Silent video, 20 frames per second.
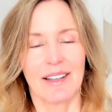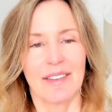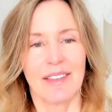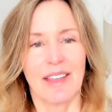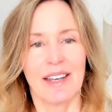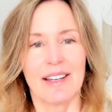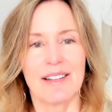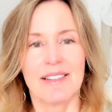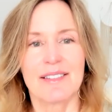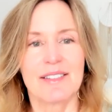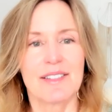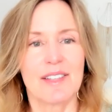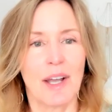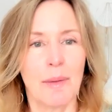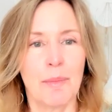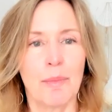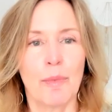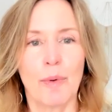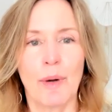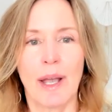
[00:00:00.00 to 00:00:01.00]
that in
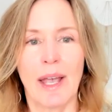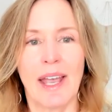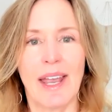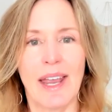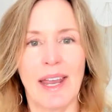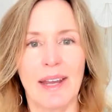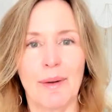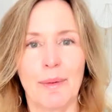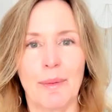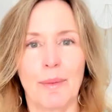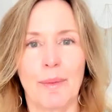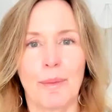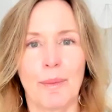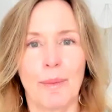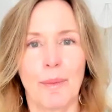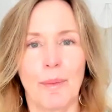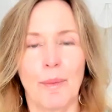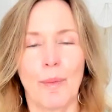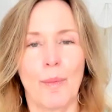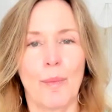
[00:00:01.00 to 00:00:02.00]
some way
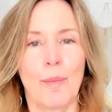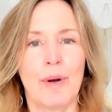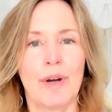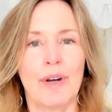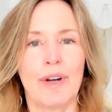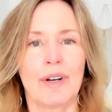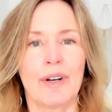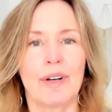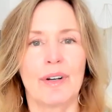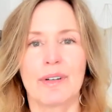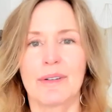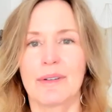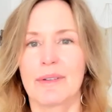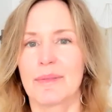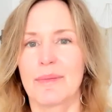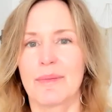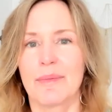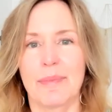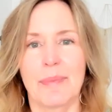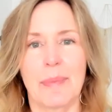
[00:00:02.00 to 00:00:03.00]
were
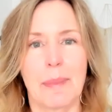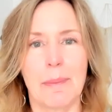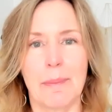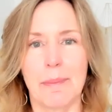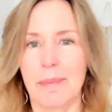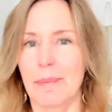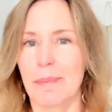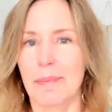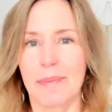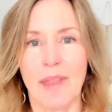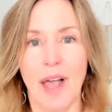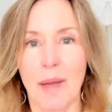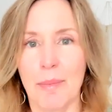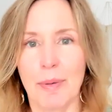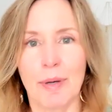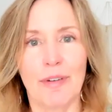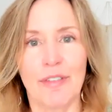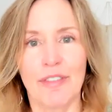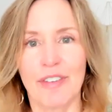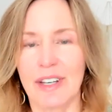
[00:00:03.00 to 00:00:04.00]

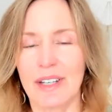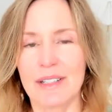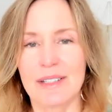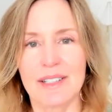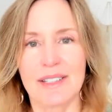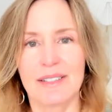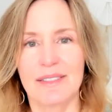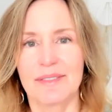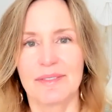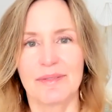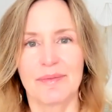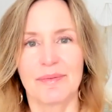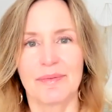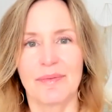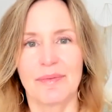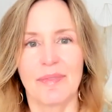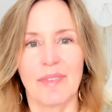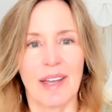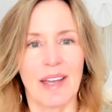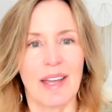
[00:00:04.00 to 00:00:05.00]
not perfect
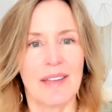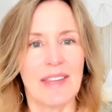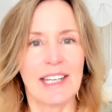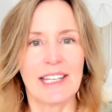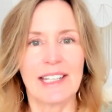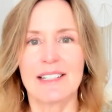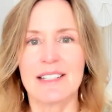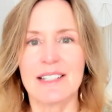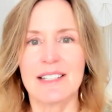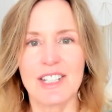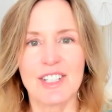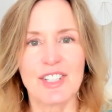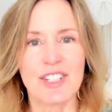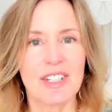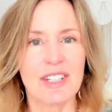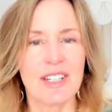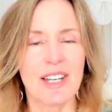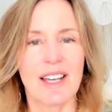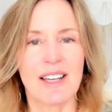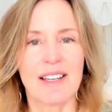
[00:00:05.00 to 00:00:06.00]
and they
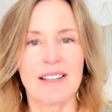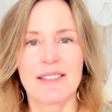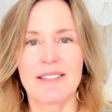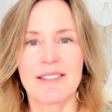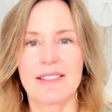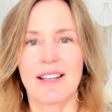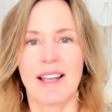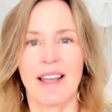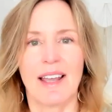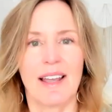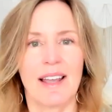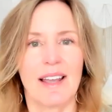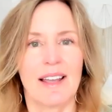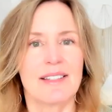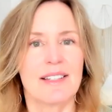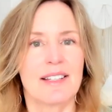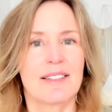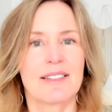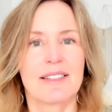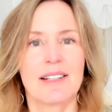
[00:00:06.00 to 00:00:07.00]
conditioned us
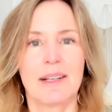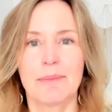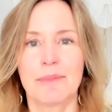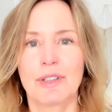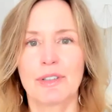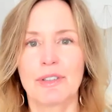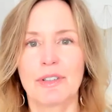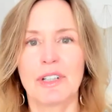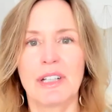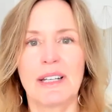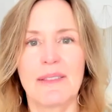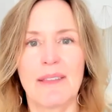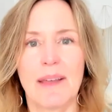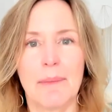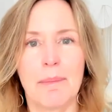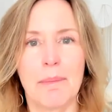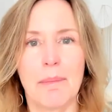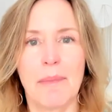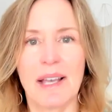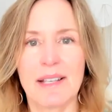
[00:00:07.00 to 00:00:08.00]
and to some degree
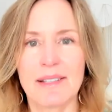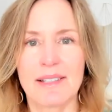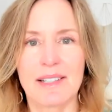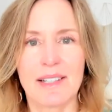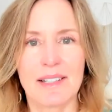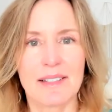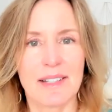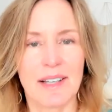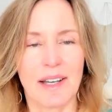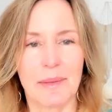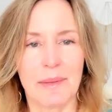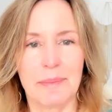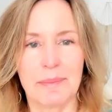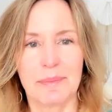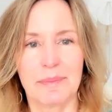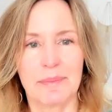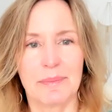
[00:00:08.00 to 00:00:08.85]
they messed us up